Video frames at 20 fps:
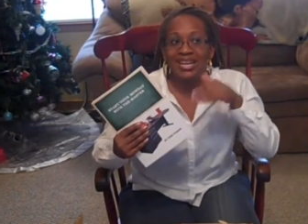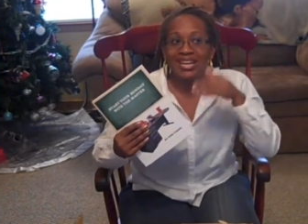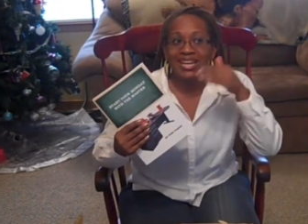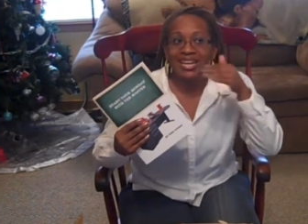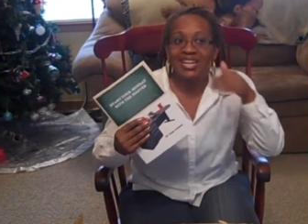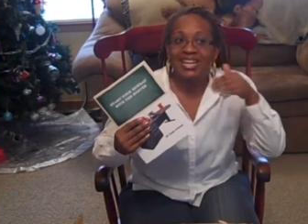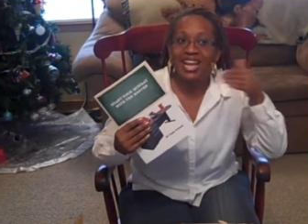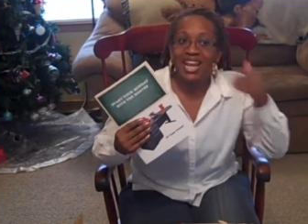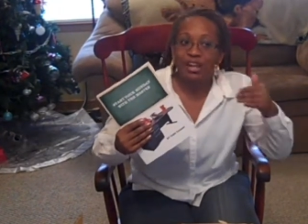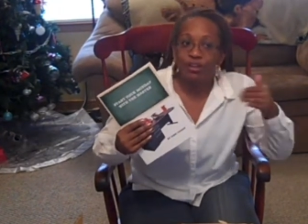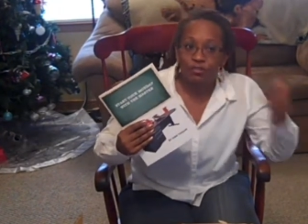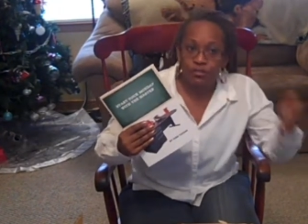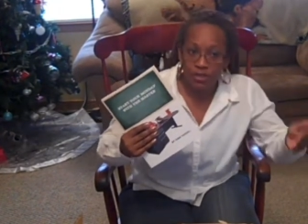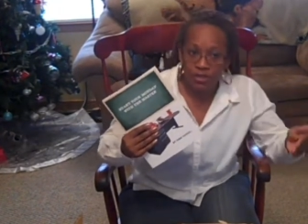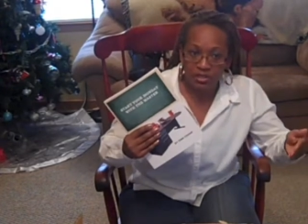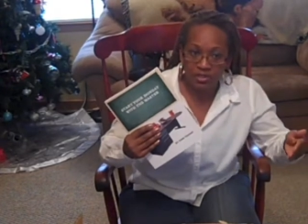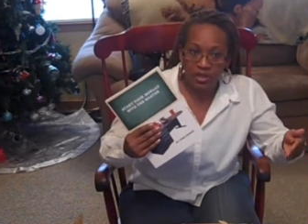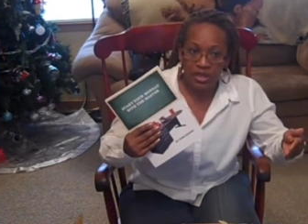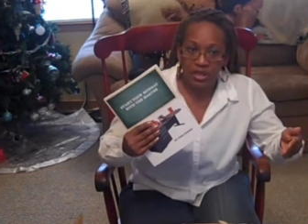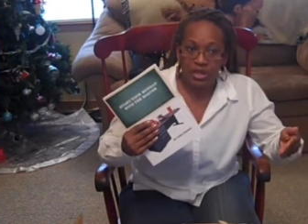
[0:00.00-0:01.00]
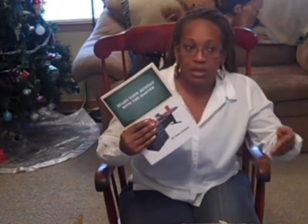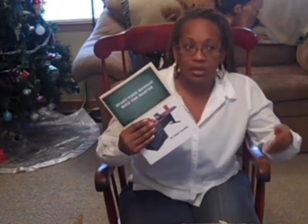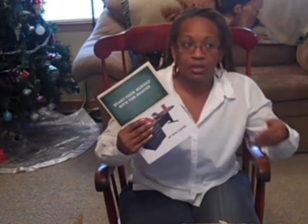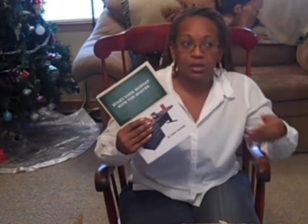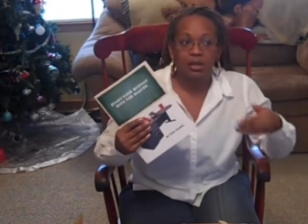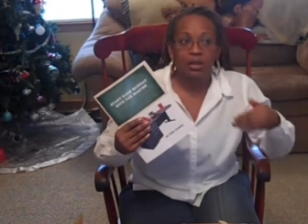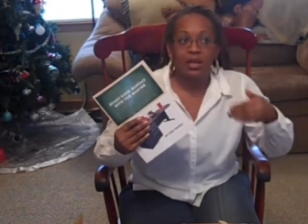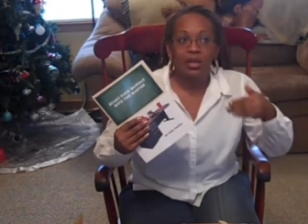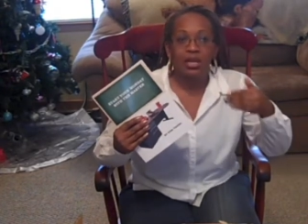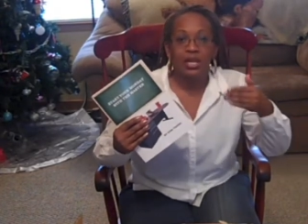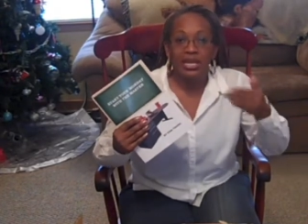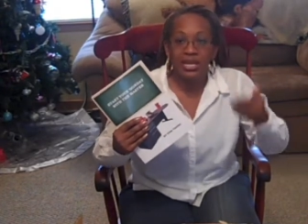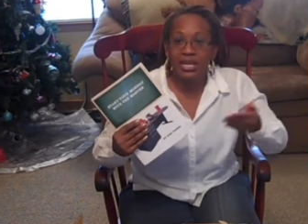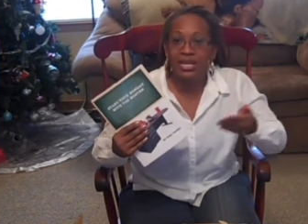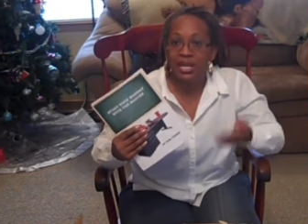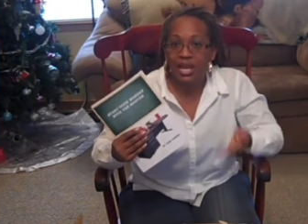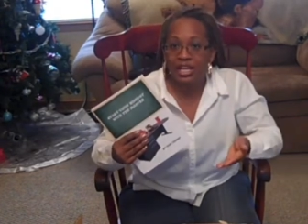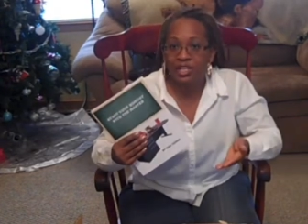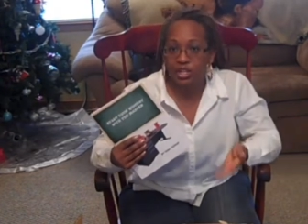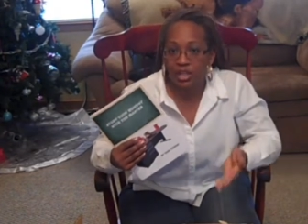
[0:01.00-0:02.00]
in everything
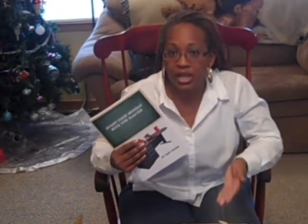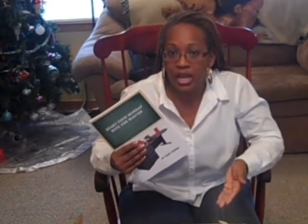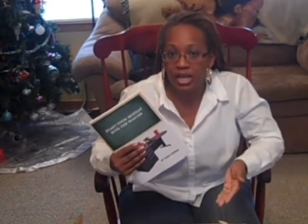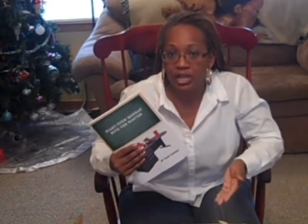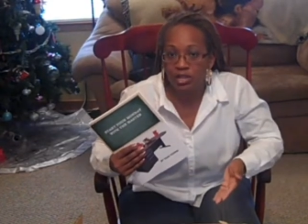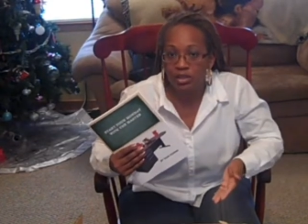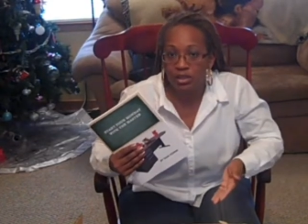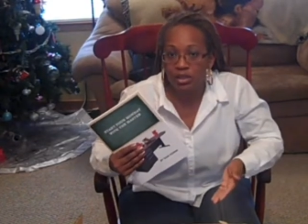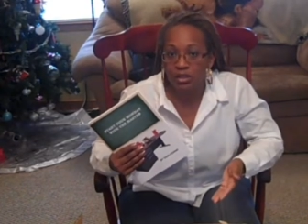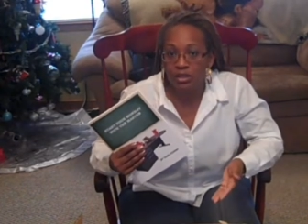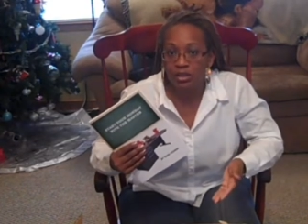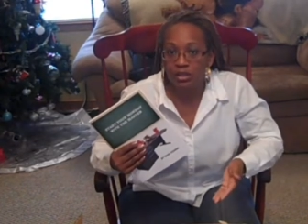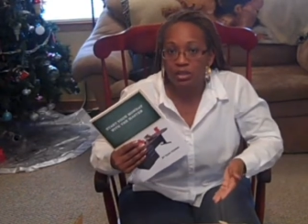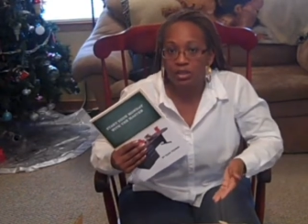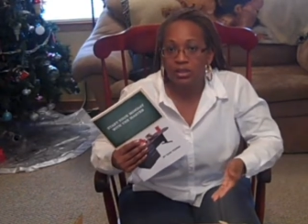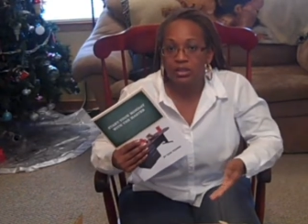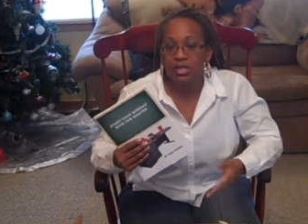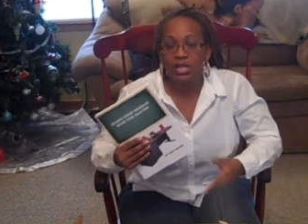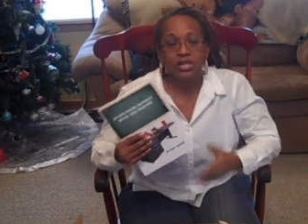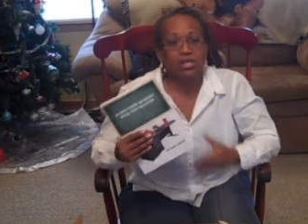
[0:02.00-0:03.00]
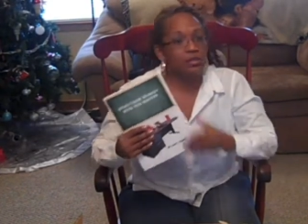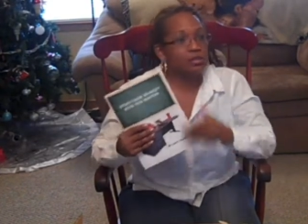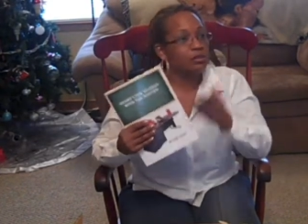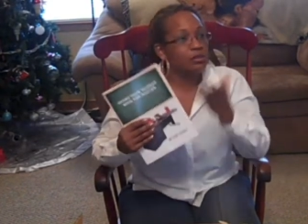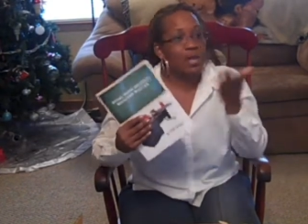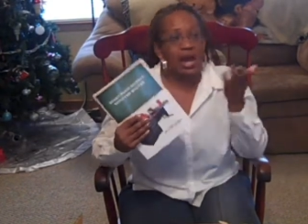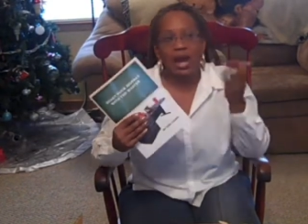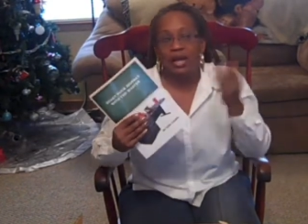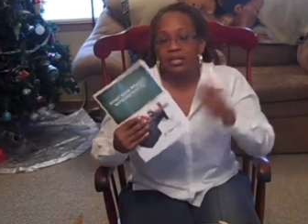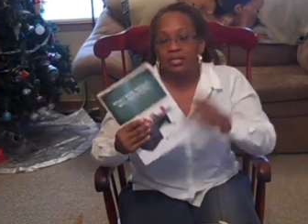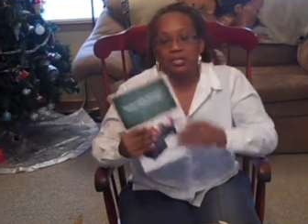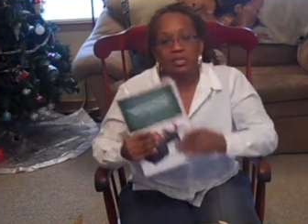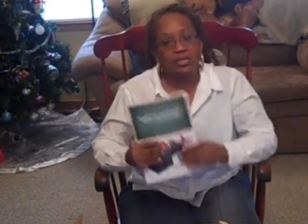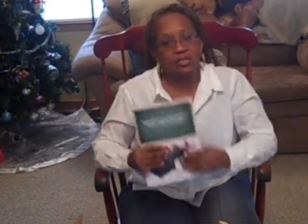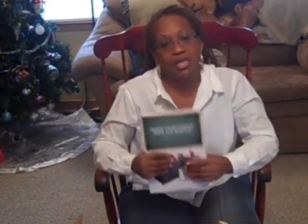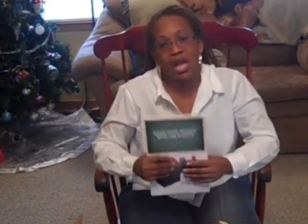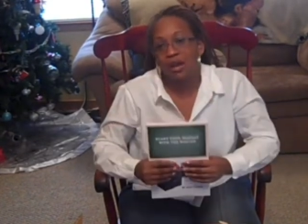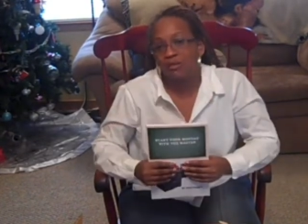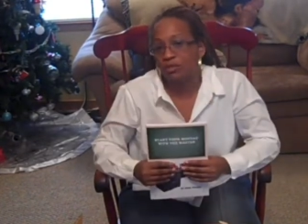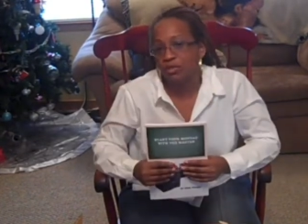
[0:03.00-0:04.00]
in education. That God is
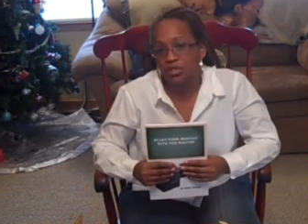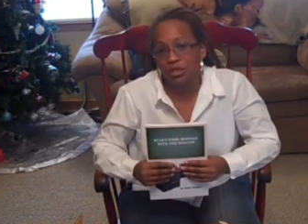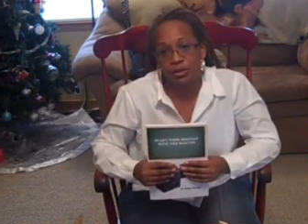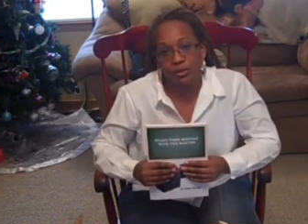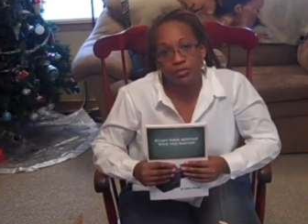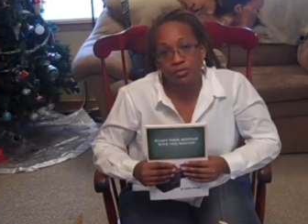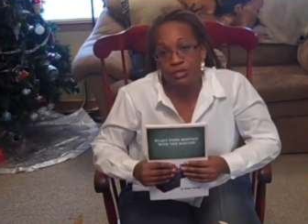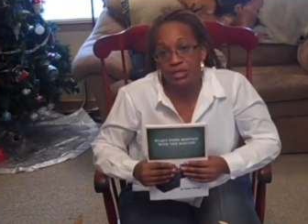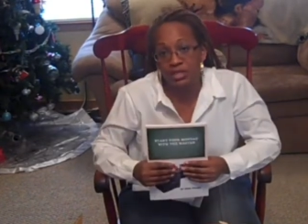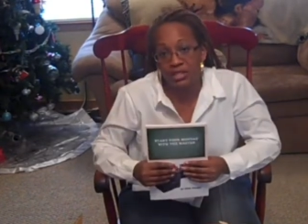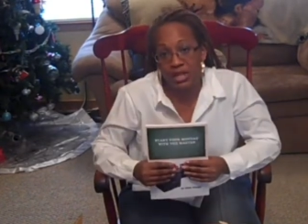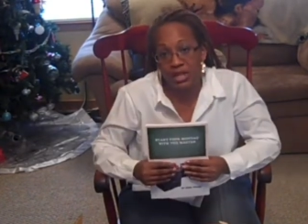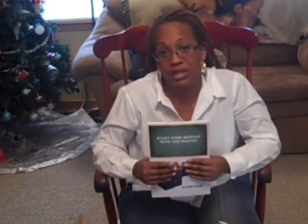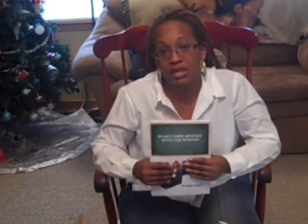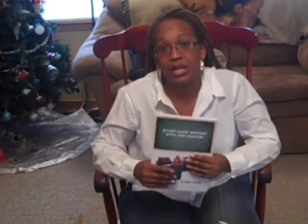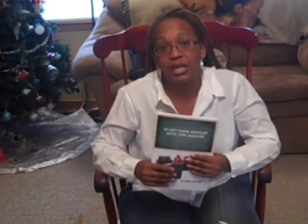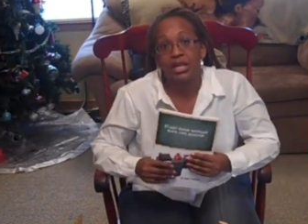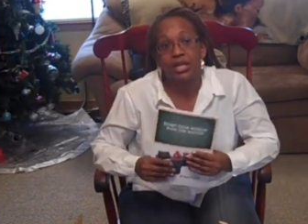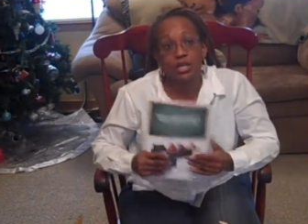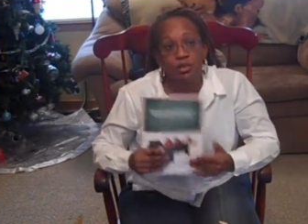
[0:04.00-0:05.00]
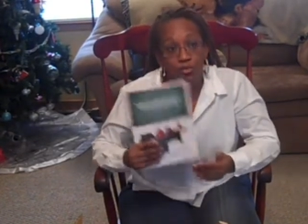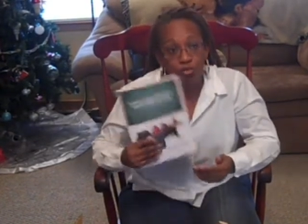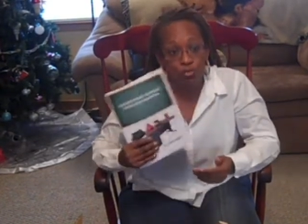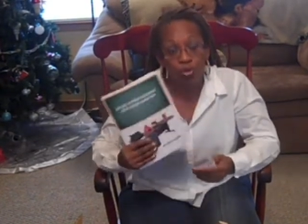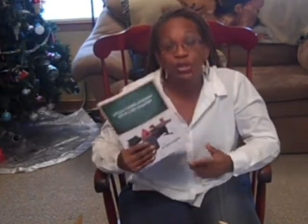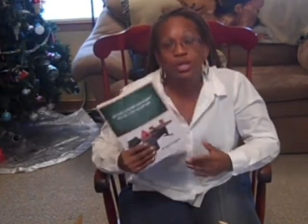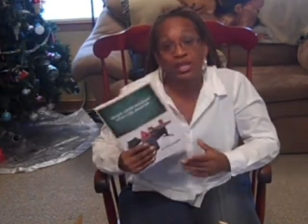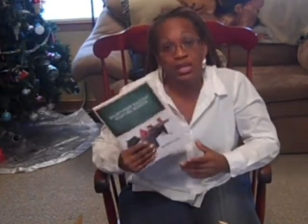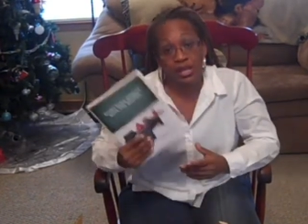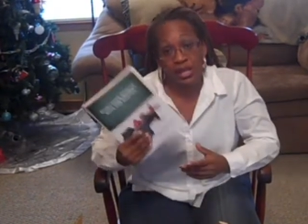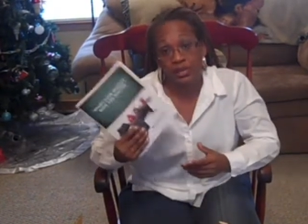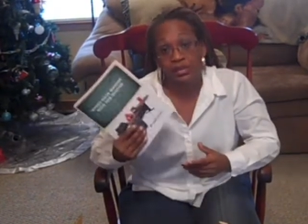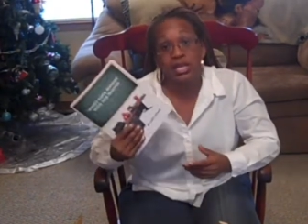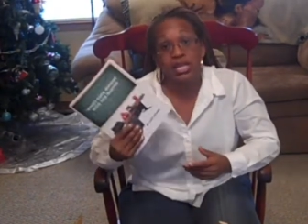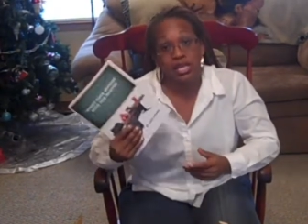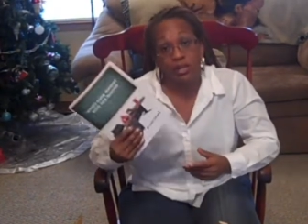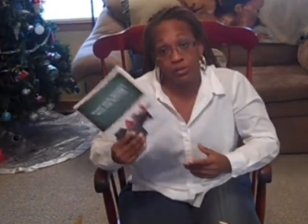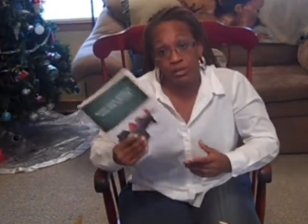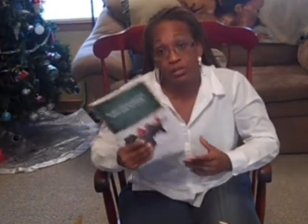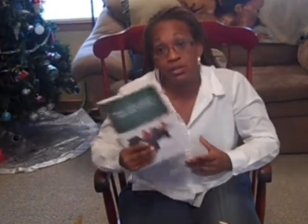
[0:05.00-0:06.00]
just not reserved for Sunday. You really can
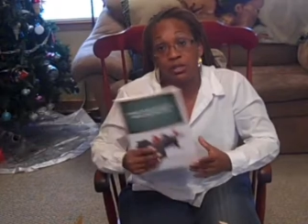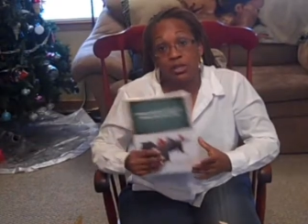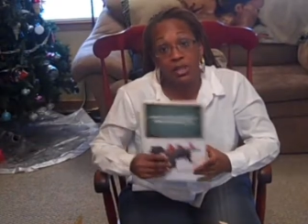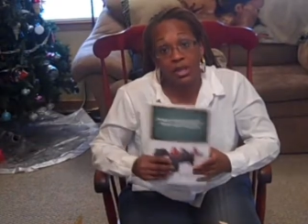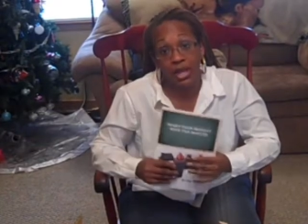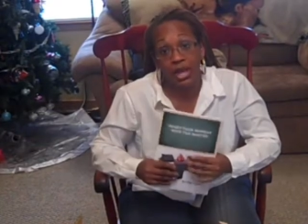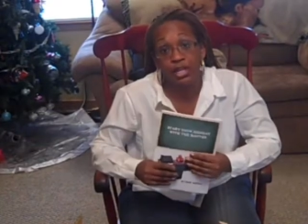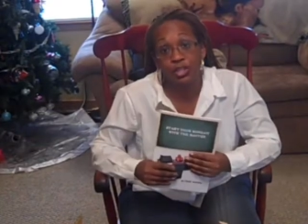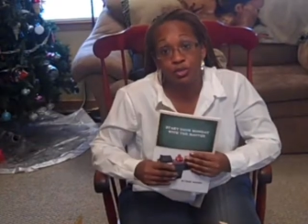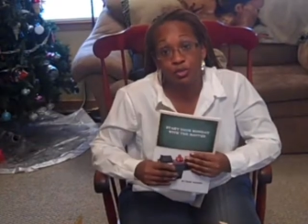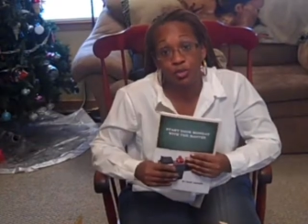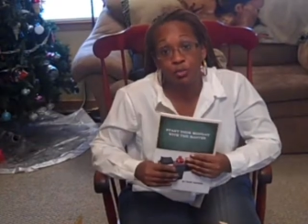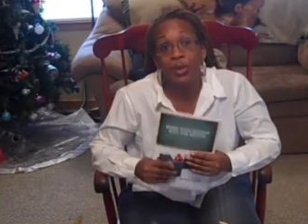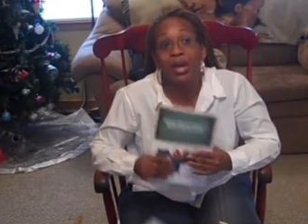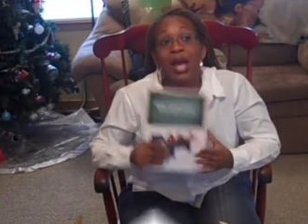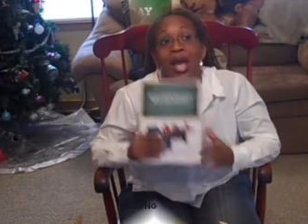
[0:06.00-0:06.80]
take him into the classroom